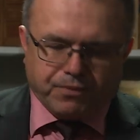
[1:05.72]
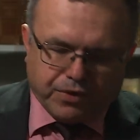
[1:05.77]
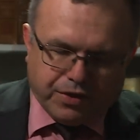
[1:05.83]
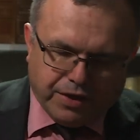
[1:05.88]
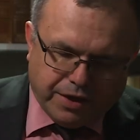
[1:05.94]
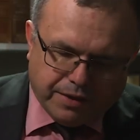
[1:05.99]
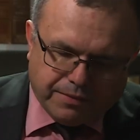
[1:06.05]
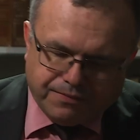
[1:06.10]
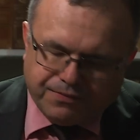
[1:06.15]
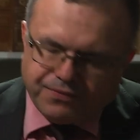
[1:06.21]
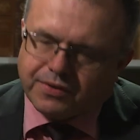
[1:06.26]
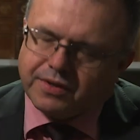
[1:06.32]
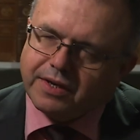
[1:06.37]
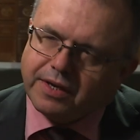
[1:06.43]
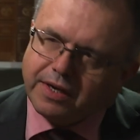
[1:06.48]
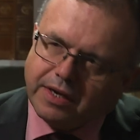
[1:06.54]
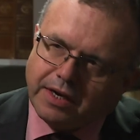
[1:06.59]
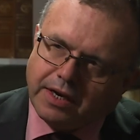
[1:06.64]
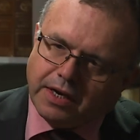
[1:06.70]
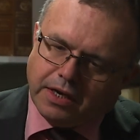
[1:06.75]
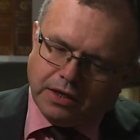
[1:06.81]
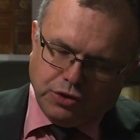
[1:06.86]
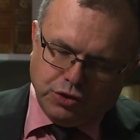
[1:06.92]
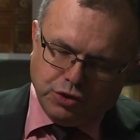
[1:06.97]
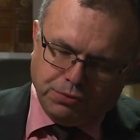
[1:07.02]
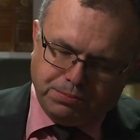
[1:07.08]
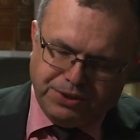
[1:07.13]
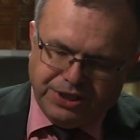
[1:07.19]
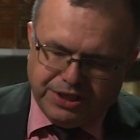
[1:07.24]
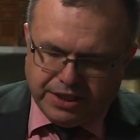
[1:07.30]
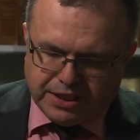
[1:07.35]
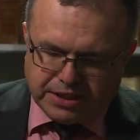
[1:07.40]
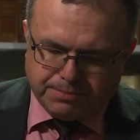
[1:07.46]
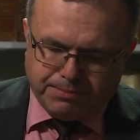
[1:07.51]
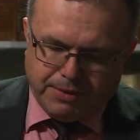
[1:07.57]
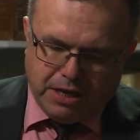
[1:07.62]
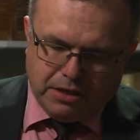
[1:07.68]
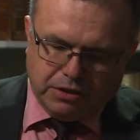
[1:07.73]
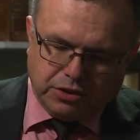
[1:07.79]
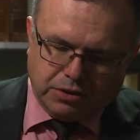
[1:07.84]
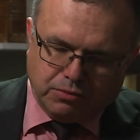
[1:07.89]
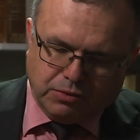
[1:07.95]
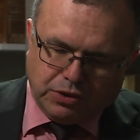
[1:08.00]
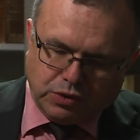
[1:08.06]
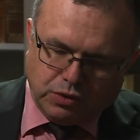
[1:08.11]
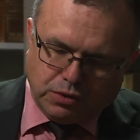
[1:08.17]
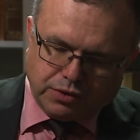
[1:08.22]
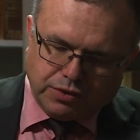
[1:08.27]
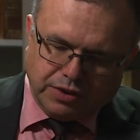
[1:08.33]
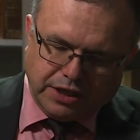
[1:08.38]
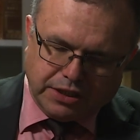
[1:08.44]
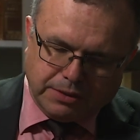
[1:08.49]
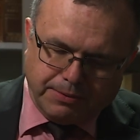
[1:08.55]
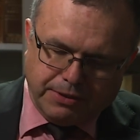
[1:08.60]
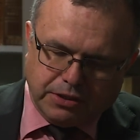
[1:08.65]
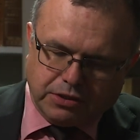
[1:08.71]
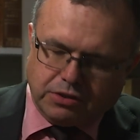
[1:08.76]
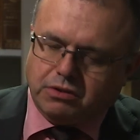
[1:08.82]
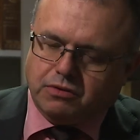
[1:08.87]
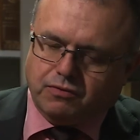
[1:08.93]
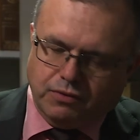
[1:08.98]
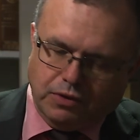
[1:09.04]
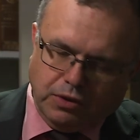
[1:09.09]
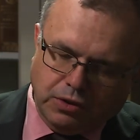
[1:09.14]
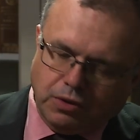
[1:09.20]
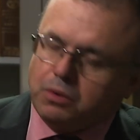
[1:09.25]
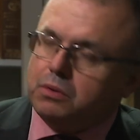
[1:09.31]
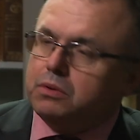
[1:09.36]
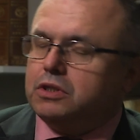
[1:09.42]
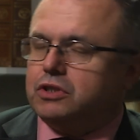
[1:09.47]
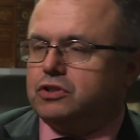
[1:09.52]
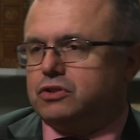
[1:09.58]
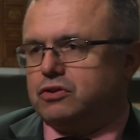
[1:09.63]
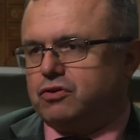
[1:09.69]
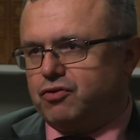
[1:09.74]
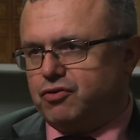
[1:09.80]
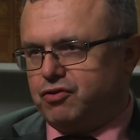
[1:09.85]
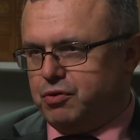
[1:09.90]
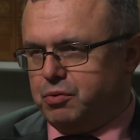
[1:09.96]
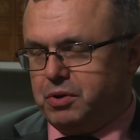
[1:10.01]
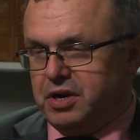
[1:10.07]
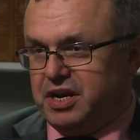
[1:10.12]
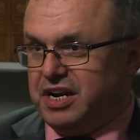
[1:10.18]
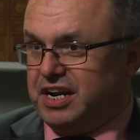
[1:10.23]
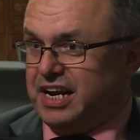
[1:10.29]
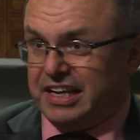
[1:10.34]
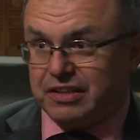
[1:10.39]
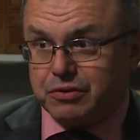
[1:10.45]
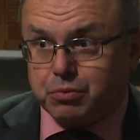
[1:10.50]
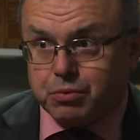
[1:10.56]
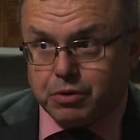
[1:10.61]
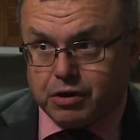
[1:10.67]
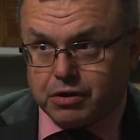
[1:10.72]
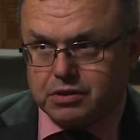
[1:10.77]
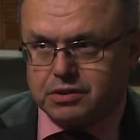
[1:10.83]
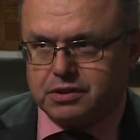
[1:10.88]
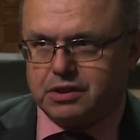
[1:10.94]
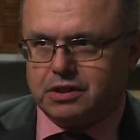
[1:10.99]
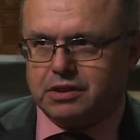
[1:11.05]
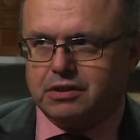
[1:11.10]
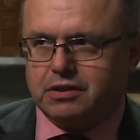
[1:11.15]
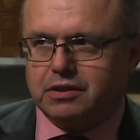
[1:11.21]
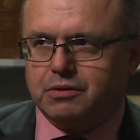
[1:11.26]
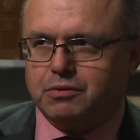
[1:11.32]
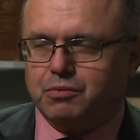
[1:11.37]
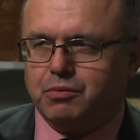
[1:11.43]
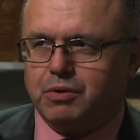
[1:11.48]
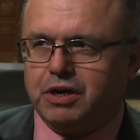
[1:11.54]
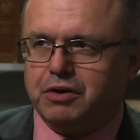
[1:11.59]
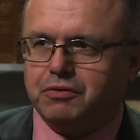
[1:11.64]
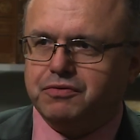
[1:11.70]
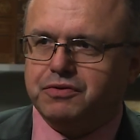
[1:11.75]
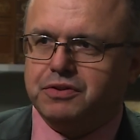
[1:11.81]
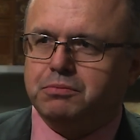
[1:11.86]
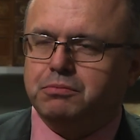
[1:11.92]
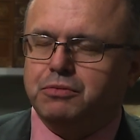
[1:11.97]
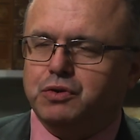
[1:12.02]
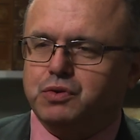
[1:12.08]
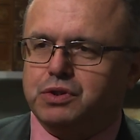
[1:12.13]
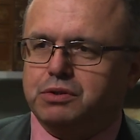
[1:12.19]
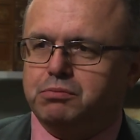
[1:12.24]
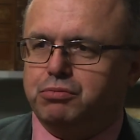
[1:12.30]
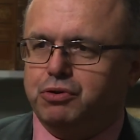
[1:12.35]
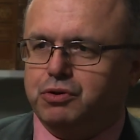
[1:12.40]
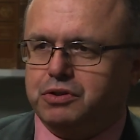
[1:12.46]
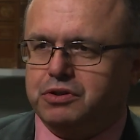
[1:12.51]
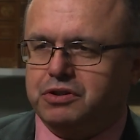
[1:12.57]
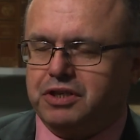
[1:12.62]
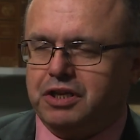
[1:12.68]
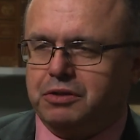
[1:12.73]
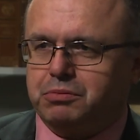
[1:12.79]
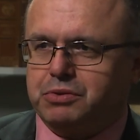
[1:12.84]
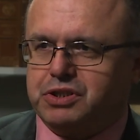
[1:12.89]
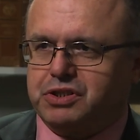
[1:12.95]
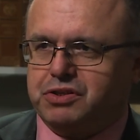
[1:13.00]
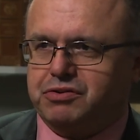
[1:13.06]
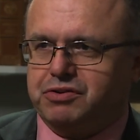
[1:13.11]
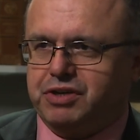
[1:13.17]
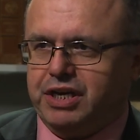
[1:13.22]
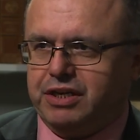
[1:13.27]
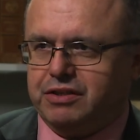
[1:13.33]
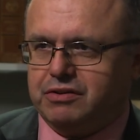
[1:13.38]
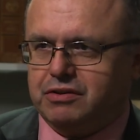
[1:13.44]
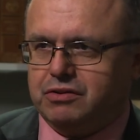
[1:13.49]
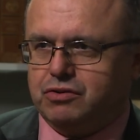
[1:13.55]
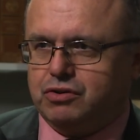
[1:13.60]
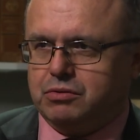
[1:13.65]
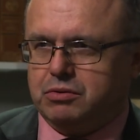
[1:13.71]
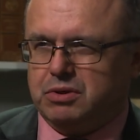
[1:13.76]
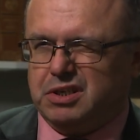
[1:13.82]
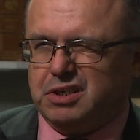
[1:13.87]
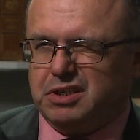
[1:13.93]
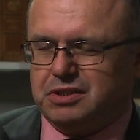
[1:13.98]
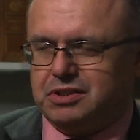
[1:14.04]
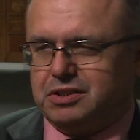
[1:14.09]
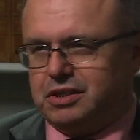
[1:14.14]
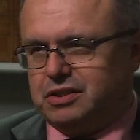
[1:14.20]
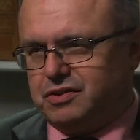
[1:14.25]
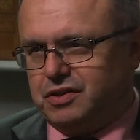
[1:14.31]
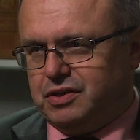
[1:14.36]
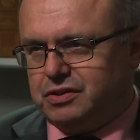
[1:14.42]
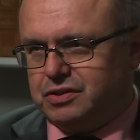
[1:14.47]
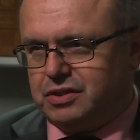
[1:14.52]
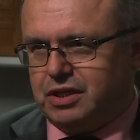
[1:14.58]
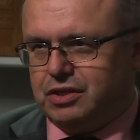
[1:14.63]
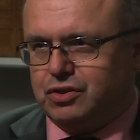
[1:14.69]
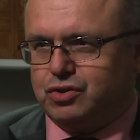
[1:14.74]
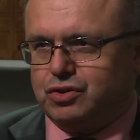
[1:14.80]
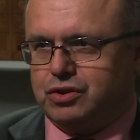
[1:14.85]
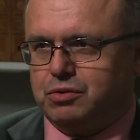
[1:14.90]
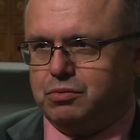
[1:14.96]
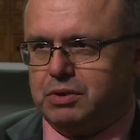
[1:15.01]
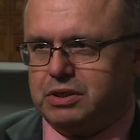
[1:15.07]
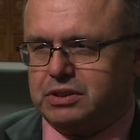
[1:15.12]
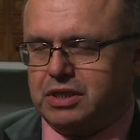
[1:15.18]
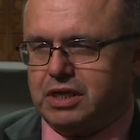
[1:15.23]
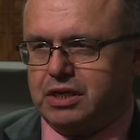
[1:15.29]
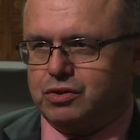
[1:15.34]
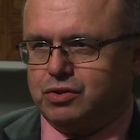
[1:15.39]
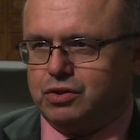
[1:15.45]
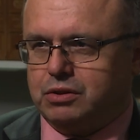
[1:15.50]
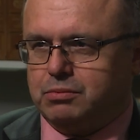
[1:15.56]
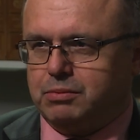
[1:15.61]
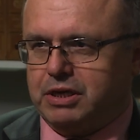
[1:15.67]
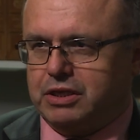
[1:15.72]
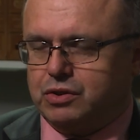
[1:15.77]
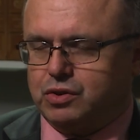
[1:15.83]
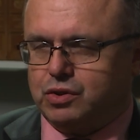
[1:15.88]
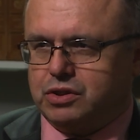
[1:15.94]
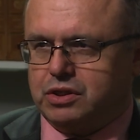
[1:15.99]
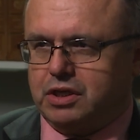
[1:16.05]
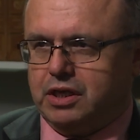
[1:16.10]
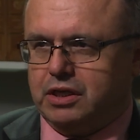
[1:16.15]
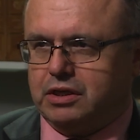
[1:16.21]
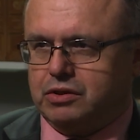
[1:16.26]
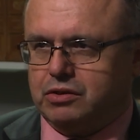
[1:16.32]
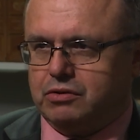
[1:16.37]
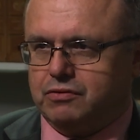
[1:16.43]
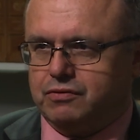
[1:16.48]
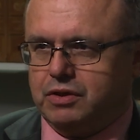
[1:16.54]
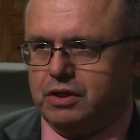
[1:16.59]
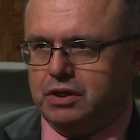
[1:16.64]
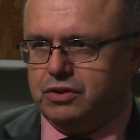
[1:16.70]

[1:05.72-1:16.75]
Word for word: The European expansion was also an expansion of knowledge through networks. And uh, one of the most important networks created during the 16th century was actually by the Society of